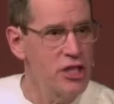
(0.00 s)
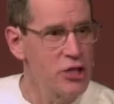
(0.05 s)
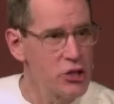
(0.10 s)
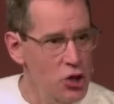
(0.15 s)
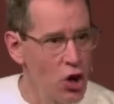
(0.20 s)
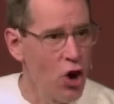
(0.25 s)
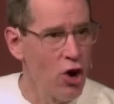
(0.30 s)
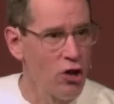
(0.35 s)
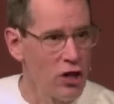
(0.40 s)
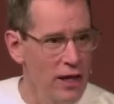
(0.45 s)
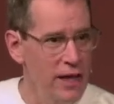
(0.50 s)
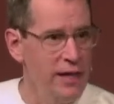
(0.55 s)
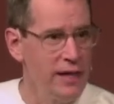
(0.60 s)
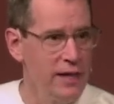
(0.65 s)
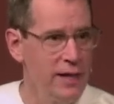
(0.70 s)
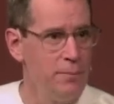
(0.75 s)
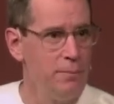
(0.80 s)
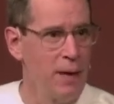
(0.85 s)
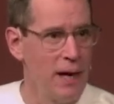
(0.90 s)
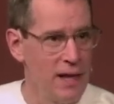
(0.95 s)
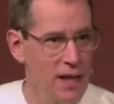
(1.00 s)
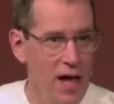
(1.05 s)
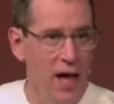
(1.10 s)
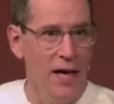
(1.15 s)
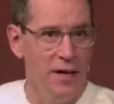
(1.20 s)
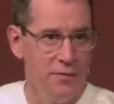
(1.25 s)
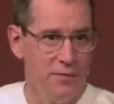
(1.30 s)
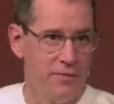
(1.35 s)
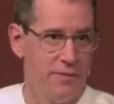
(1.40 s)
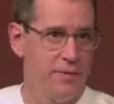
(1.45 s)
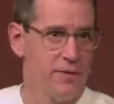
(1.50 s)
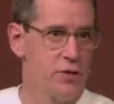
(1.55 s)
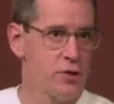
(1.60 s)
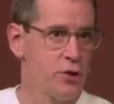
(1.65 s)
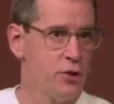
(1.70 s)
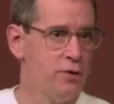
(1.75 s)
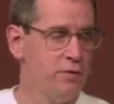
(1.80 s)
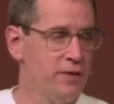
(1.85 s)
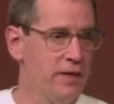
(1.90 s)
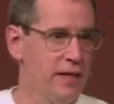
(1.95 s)
as all in in my life,
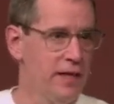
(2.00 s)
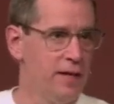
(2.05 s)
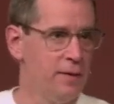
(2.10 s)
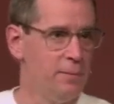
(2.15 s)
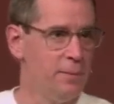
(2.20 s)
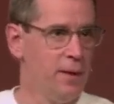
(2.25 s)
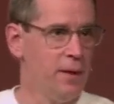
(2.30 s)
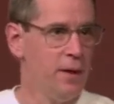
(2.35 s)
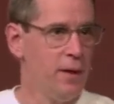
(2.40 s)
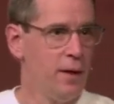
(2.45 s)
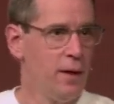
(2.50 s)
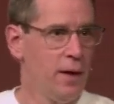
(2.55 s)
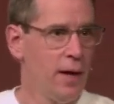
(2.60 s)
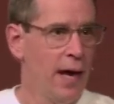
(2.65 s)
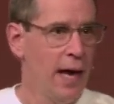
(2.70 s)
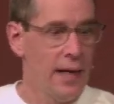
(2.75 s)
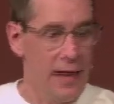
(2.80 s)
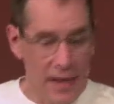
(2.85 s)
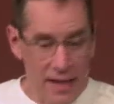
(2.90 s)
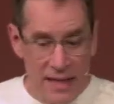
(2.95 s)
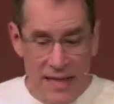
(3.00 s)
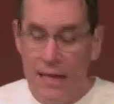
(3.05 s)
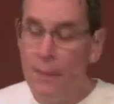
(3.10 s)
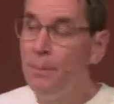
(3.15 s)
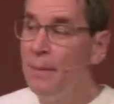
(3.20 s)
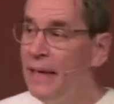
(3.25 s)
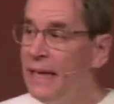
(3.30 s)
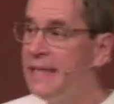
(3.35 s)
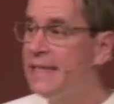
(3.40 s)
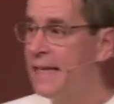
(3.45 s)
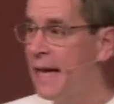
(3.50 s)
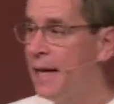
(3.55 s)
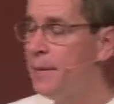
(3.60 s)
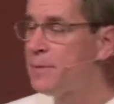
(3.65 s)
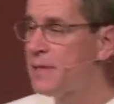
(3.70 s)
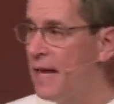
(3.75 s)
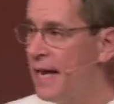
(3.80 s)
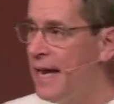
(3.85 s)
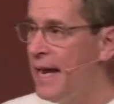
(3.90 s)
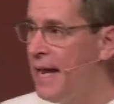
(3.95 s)
serving Him. And I think many
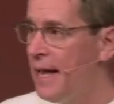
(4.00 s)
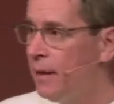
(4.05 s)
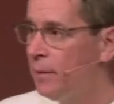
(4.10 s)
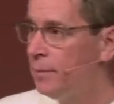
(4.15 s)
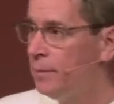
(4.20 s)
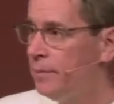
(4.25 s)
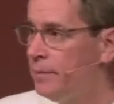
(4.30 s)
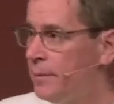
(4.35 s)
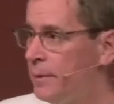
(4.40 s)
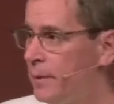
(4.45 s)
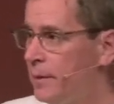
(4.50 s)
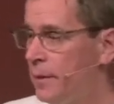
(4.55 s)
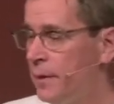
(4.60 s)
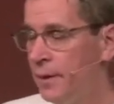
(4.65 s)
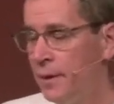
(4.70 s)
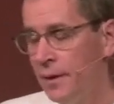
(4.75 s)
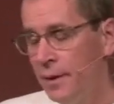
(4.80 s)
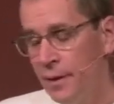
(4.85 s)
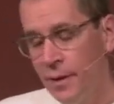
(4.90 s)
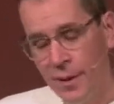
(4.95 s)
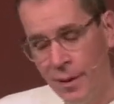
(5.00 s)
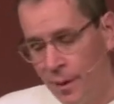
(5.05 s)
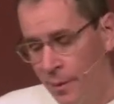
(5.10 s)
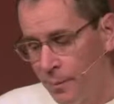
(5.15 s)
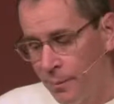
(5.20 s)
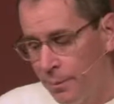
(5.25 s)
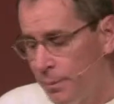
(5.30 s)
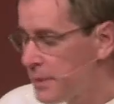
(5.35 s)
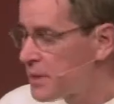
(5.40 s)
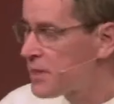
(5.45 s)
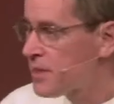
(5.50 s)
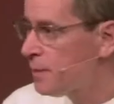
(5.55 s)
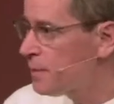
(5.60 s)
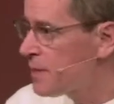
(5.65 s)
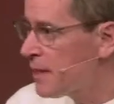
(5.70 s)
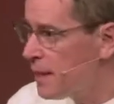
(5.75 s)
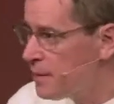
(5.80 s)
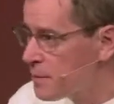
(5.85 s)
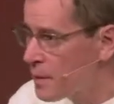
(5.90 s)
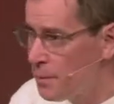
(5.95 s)
times I am, but
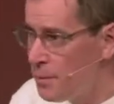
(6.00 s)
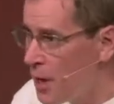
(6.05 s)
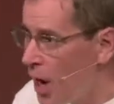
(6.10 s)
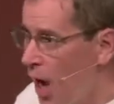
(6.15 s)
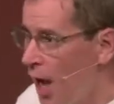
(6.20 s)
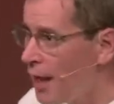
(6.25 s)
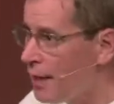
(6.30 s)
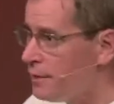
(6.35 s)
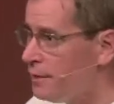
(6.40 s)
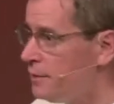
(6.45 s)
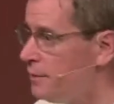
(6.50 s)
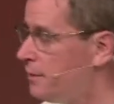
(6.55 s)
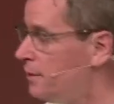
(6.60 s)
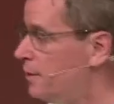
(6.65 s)
sometimes I'm not.